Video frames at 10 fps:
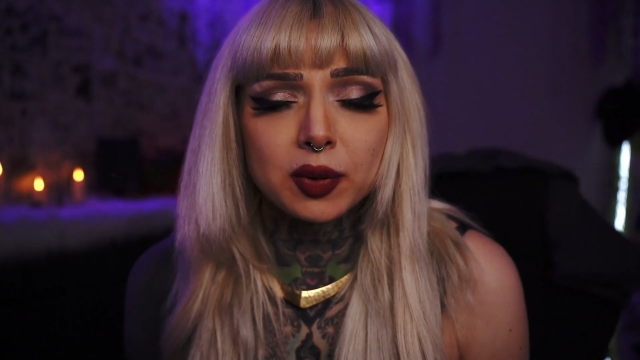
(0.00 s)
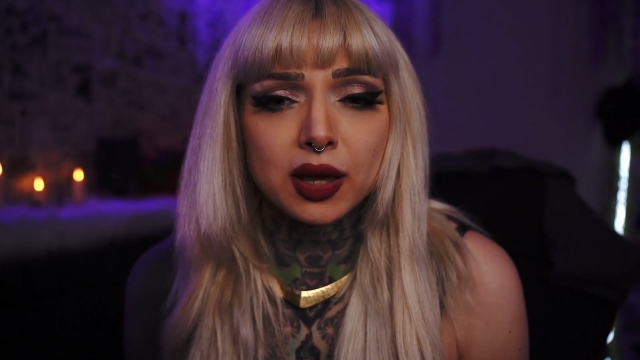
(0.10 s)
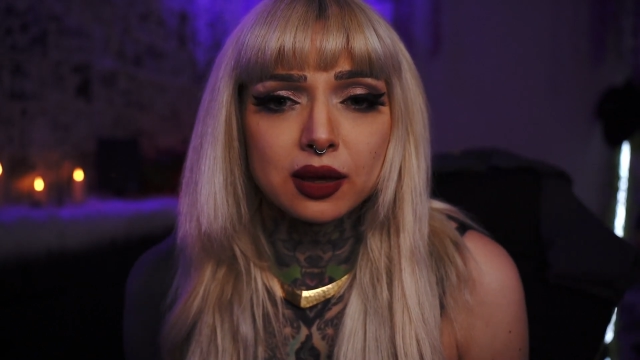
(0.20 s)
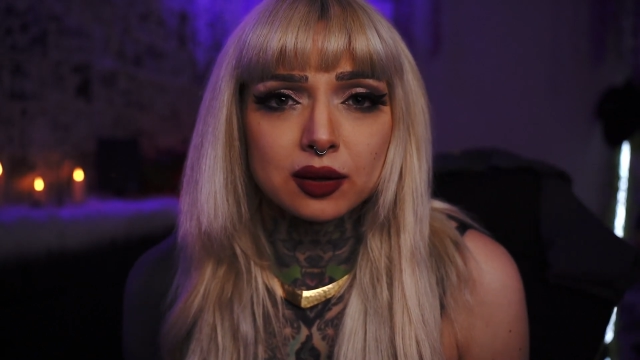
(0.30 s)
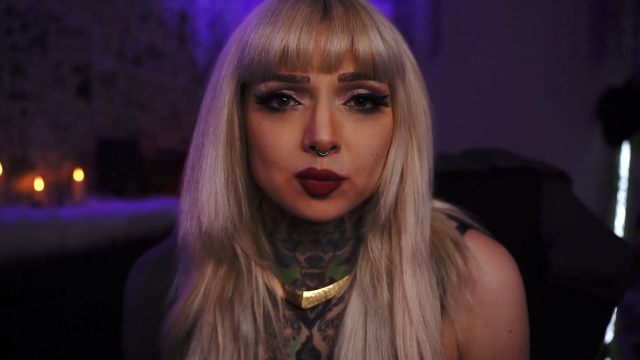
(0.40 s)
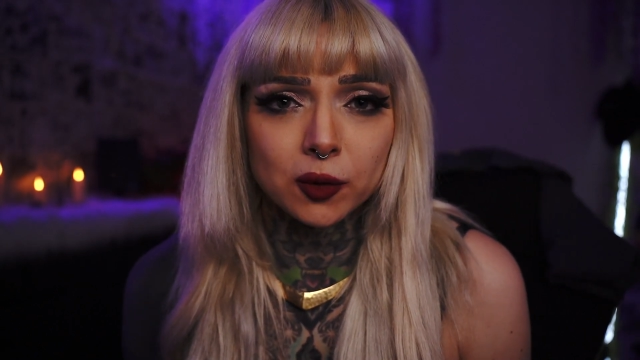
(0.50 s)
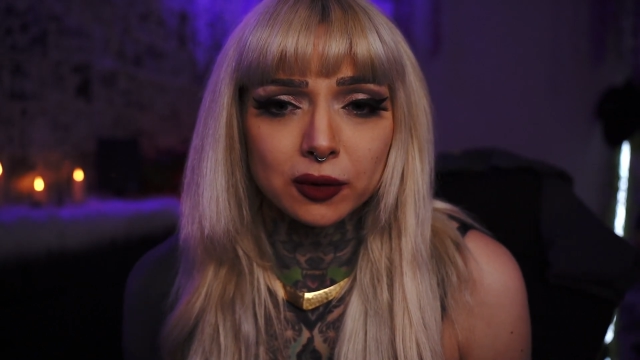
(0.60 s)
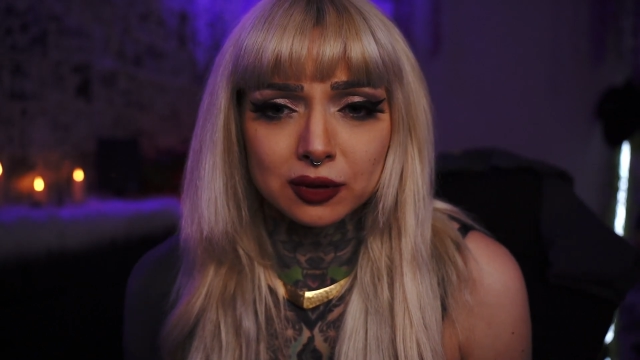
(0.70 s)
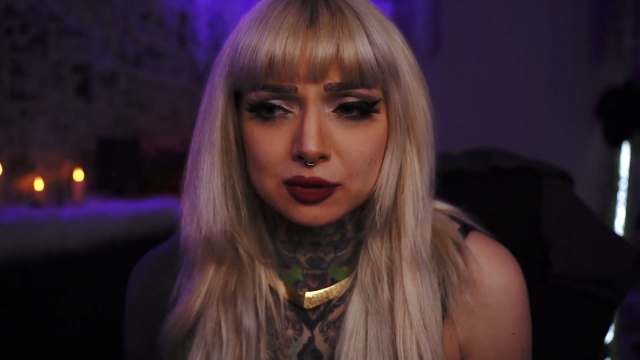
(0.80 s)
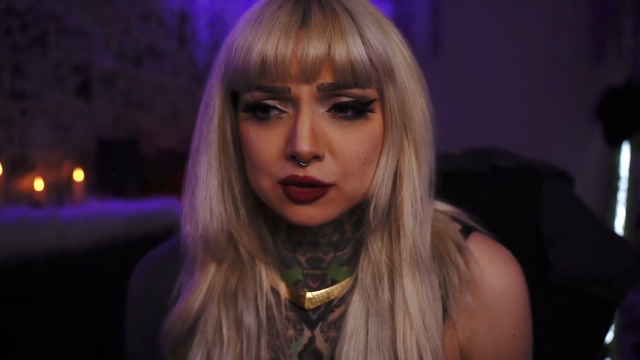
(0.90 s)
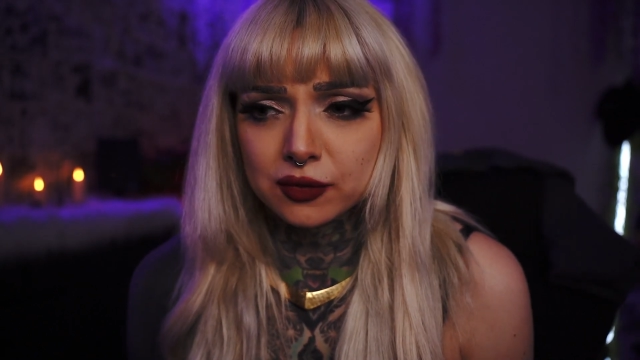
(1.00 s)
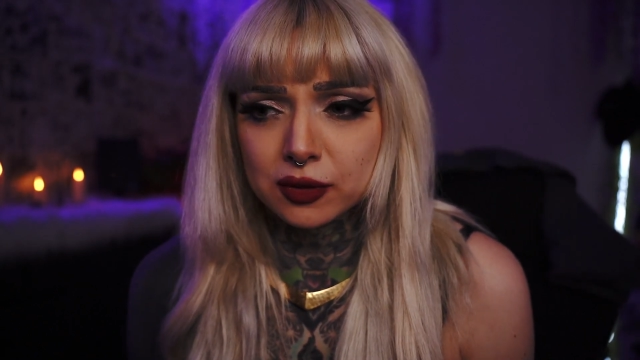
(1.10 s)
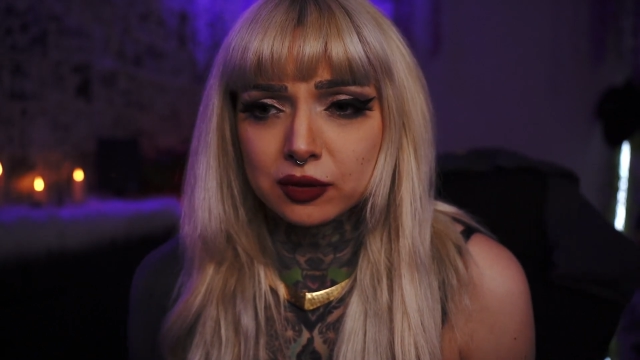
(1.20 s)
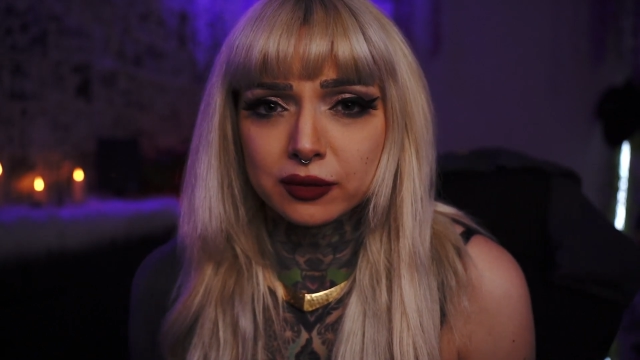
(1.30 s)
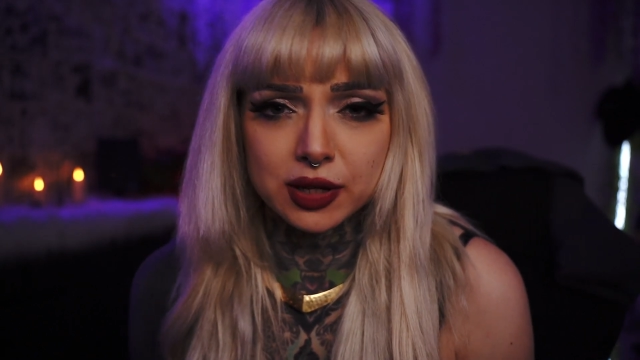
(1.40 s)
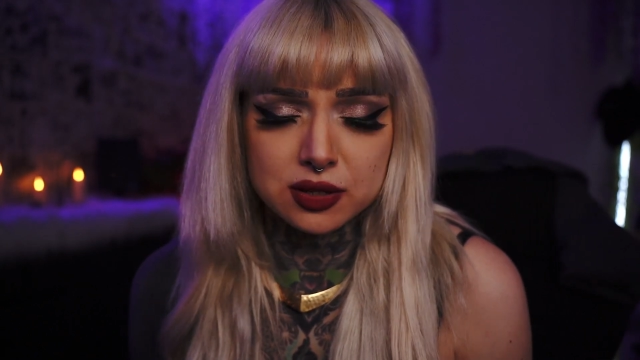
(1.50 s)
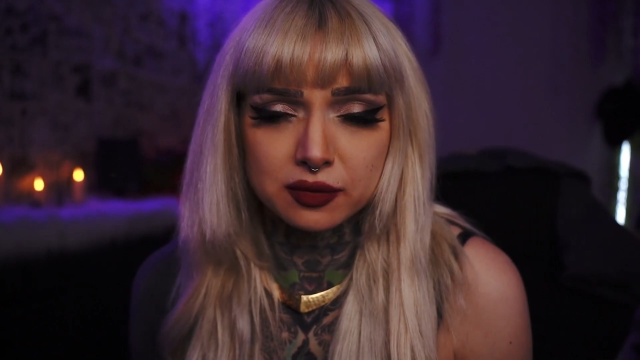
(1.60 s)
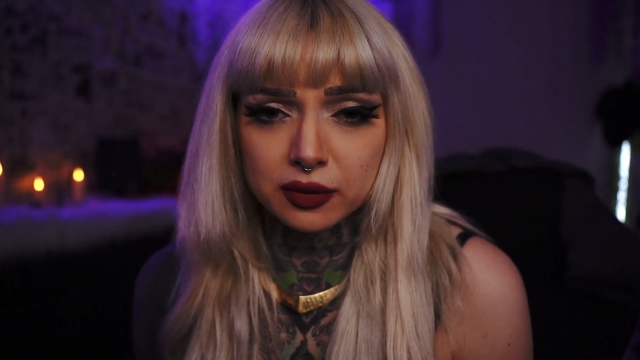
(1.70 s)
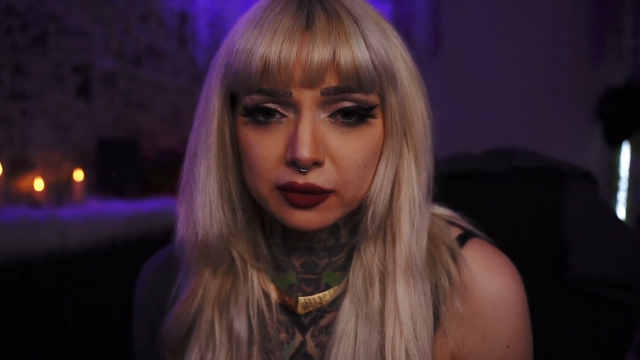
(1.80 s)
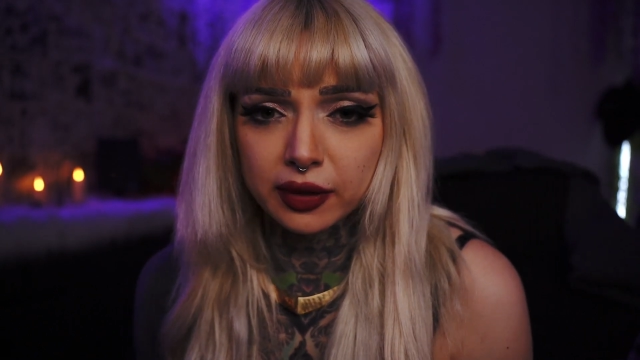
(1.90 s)
paying a mortgage for the rest of
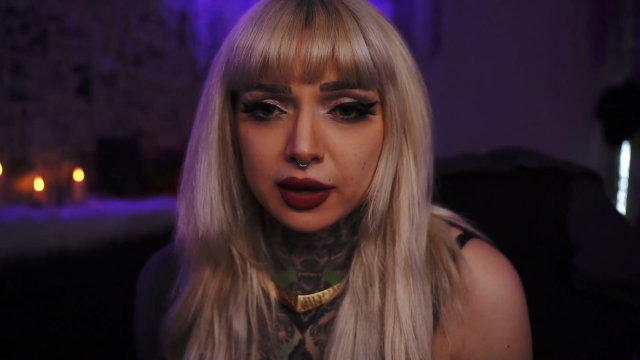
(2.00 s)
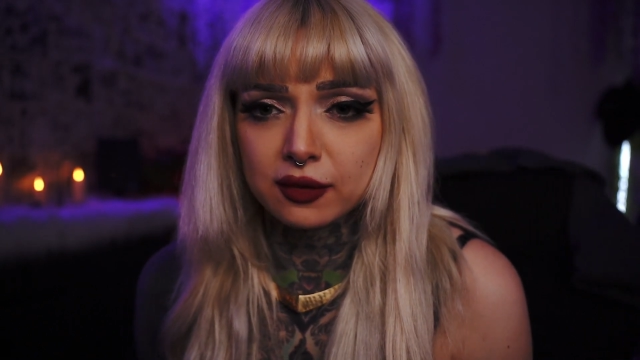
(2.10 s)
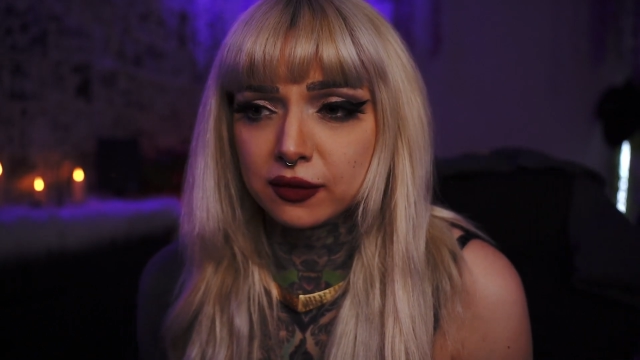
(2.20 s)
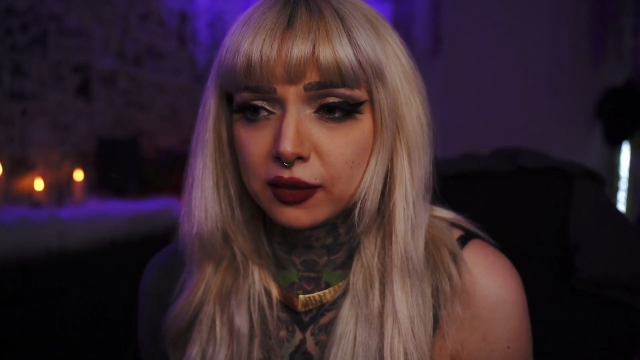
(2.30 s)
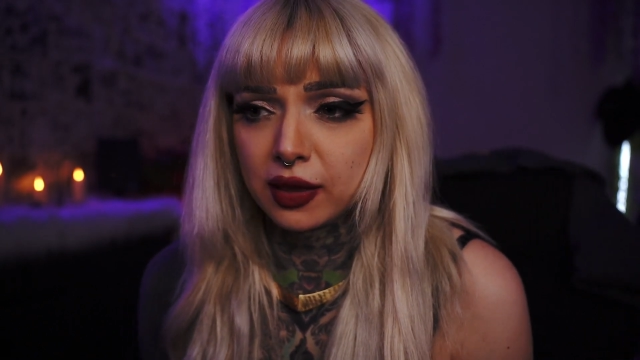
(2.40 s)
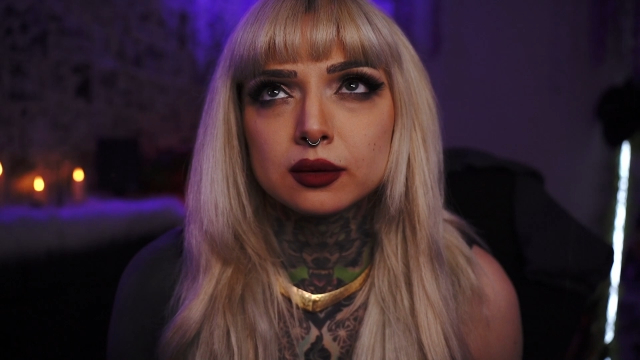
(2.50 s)
their life.